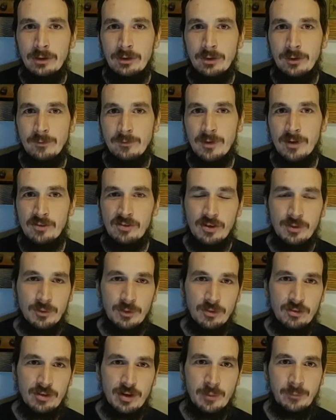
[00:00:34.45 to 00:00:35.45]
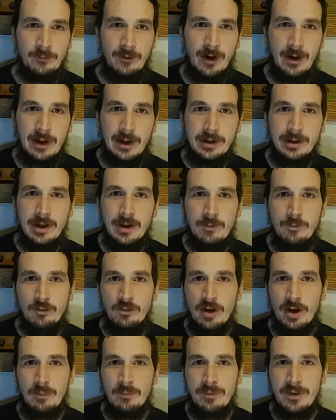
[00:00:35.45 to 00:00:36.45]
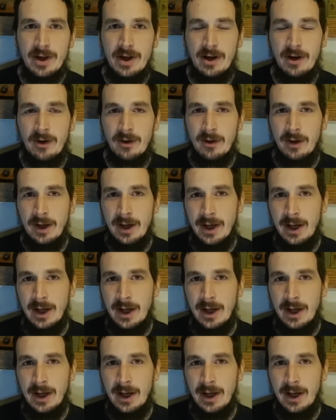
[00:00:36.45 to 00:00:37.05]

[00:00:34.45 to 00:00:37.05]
visit with some relatives up there,